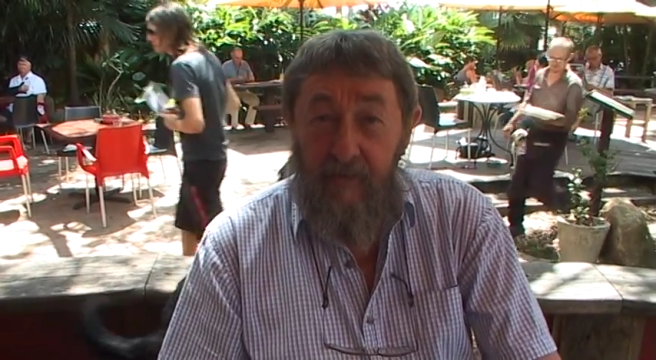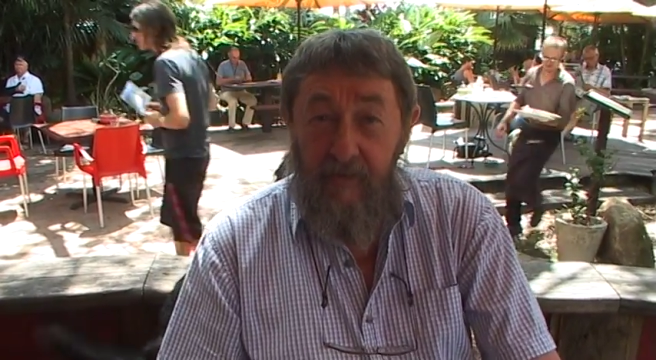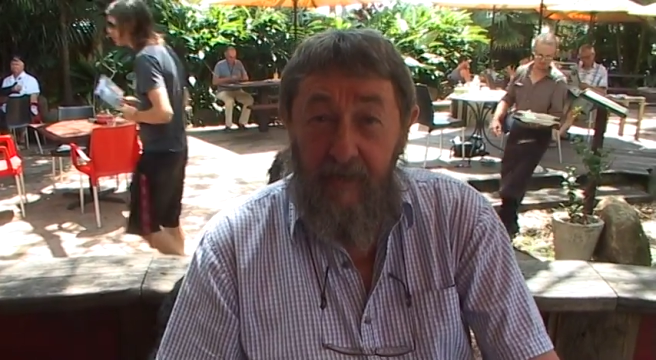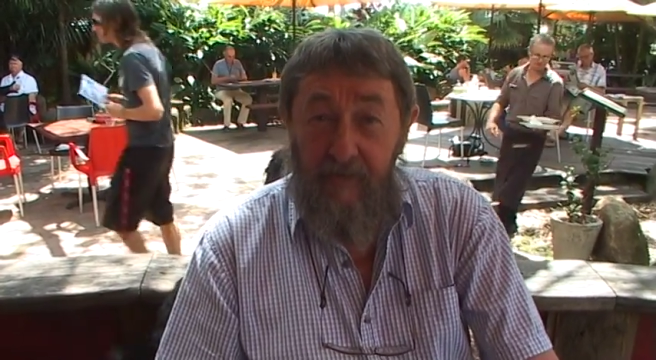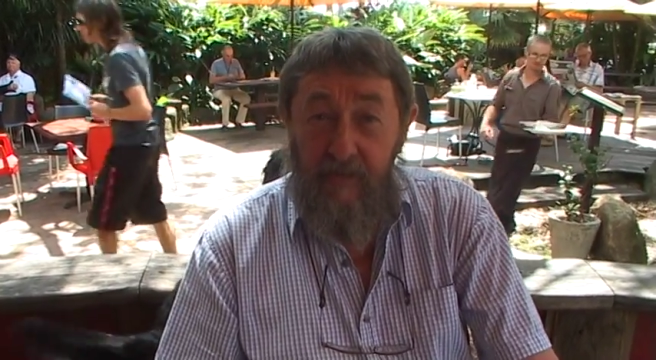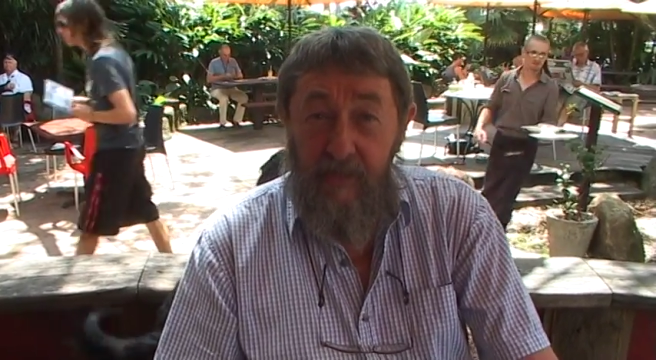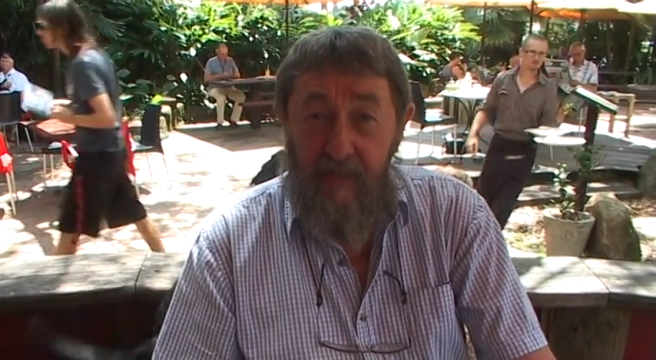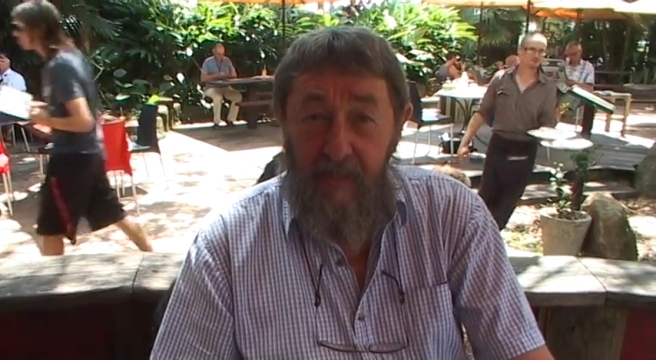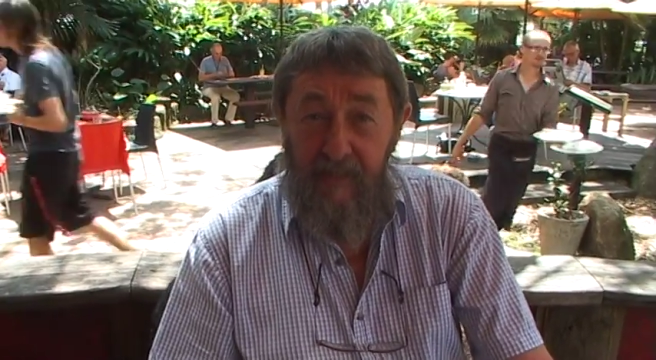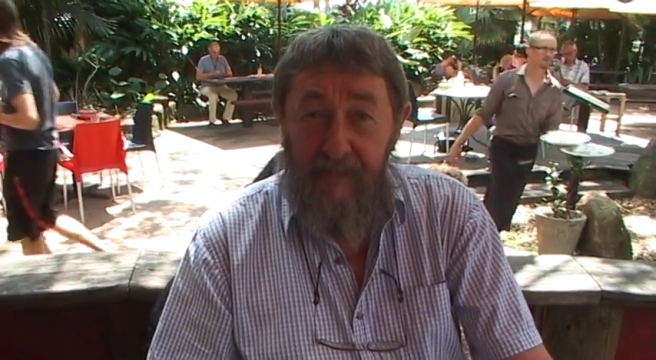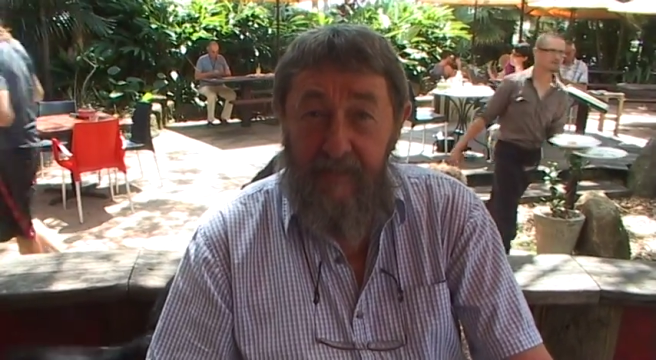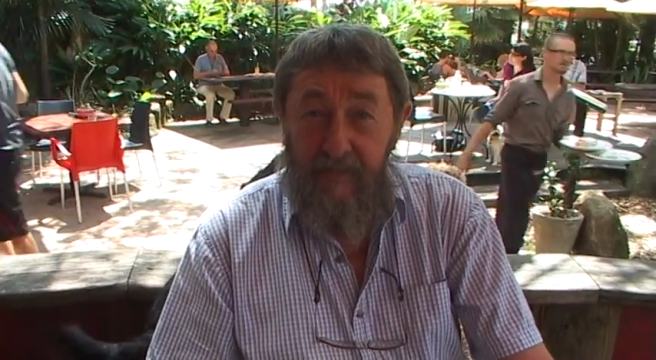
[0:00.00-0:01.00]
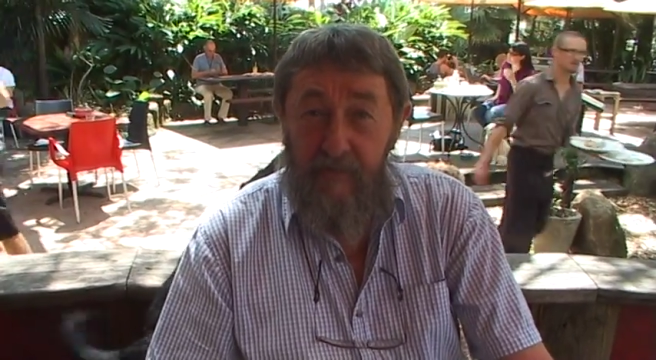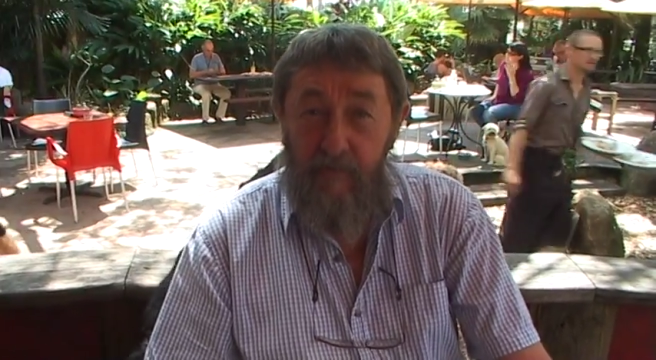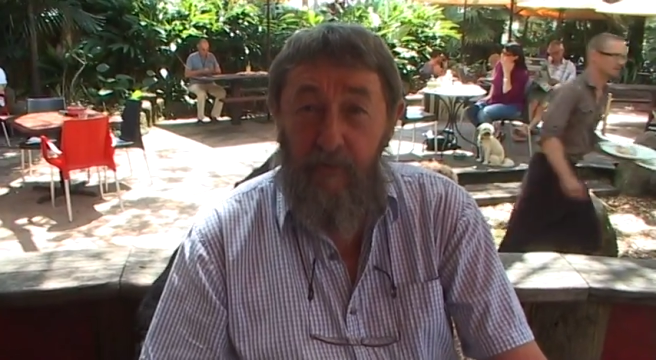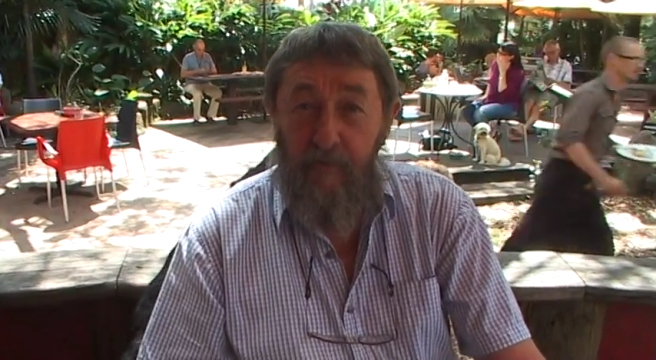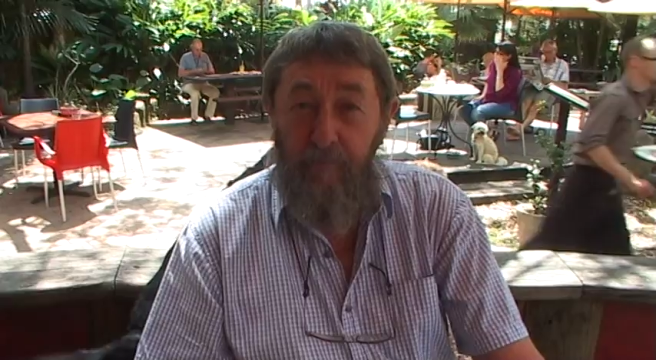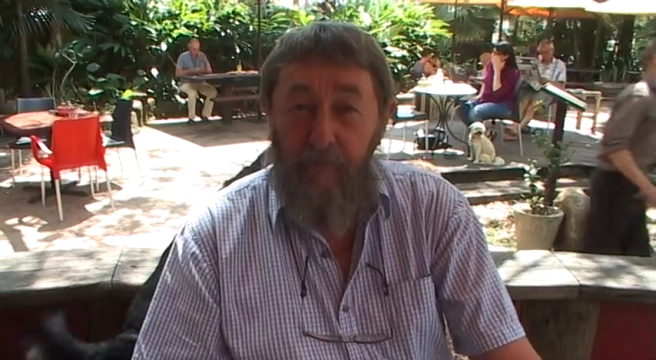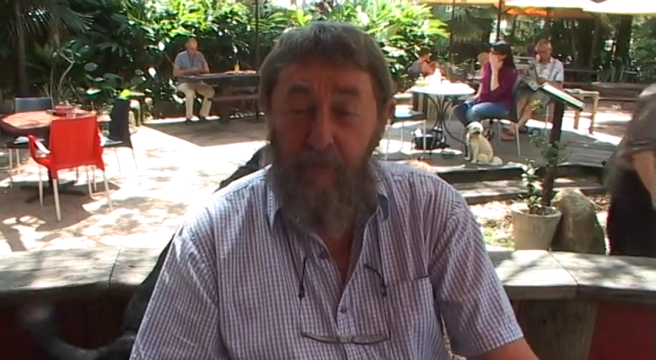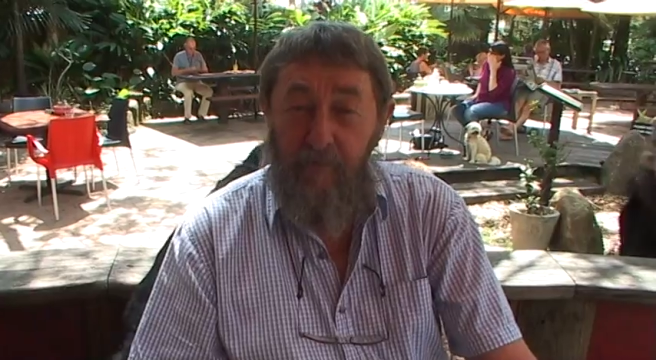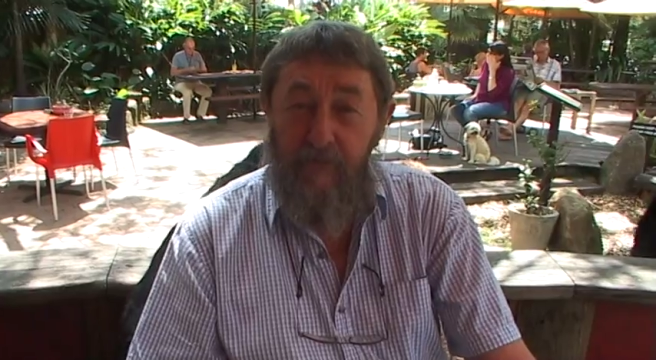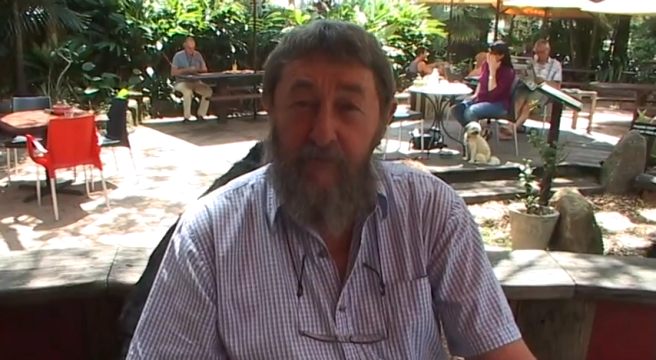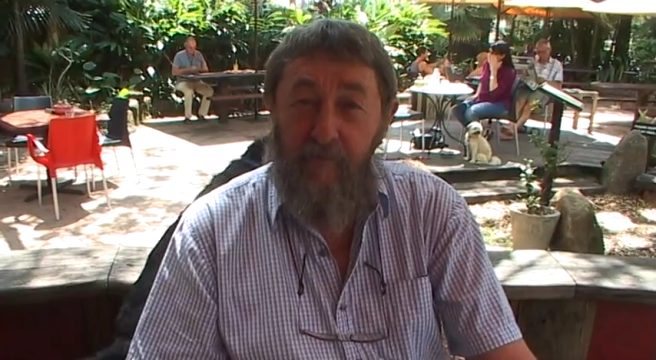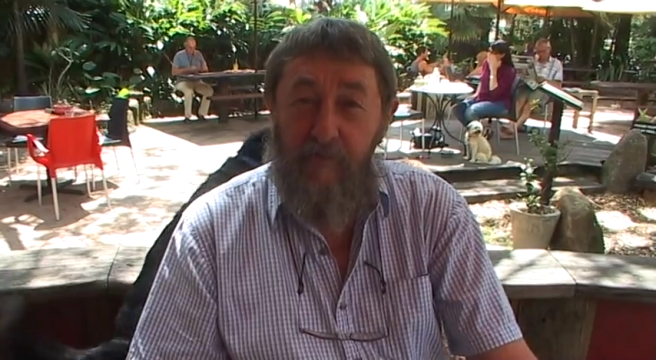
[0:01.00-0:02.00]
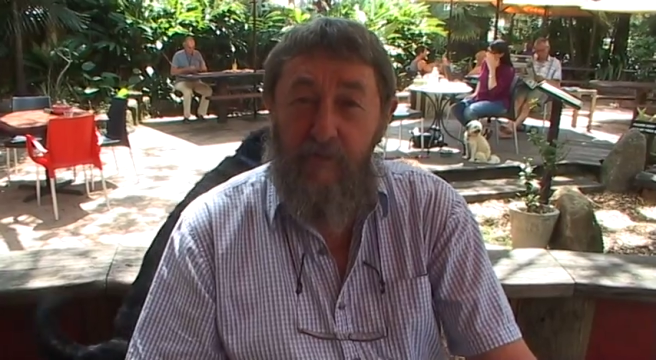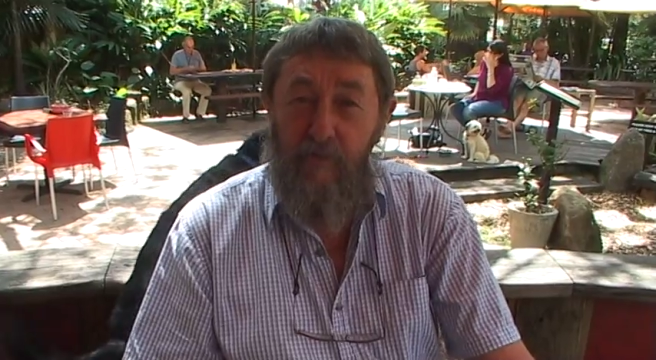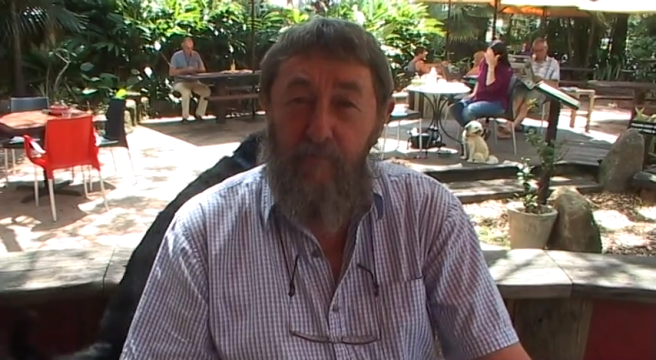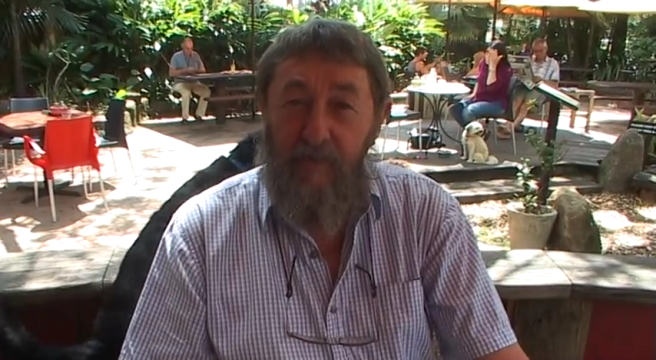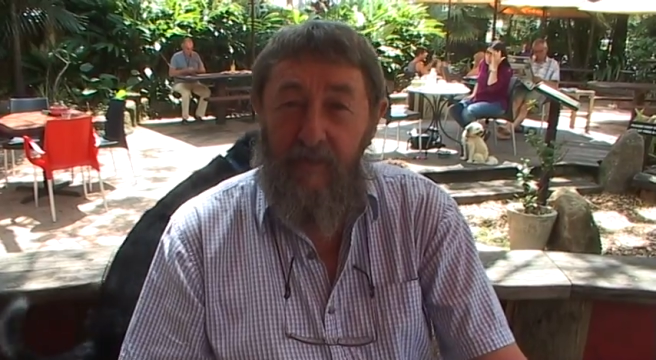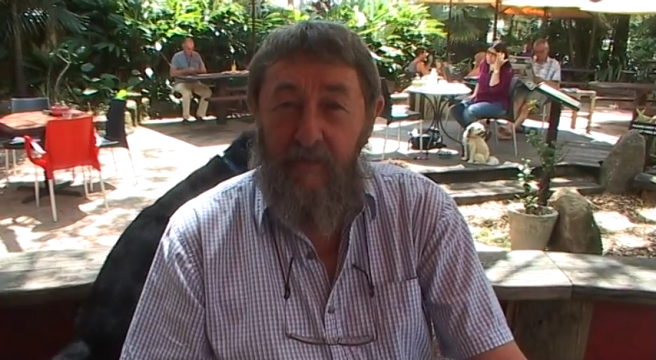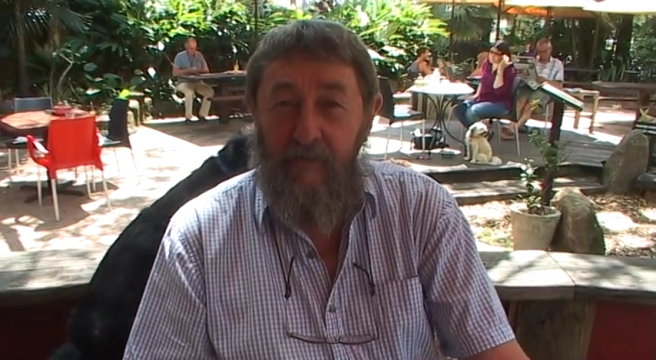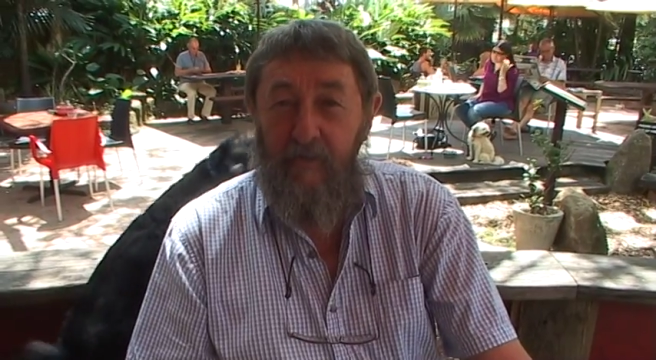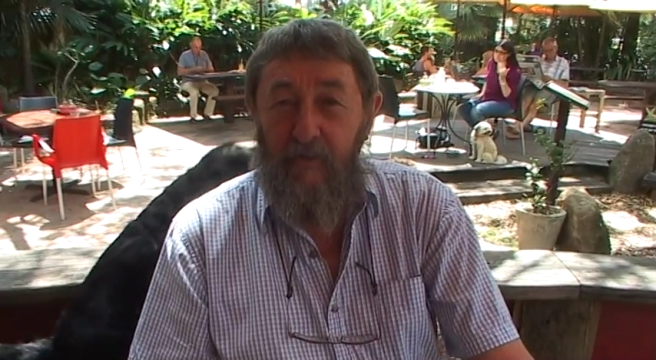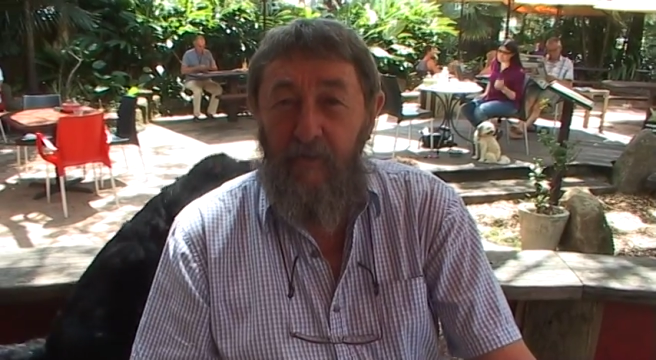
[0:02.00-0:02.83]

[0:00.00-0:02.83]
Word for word: And she has, with the promise of $2 billion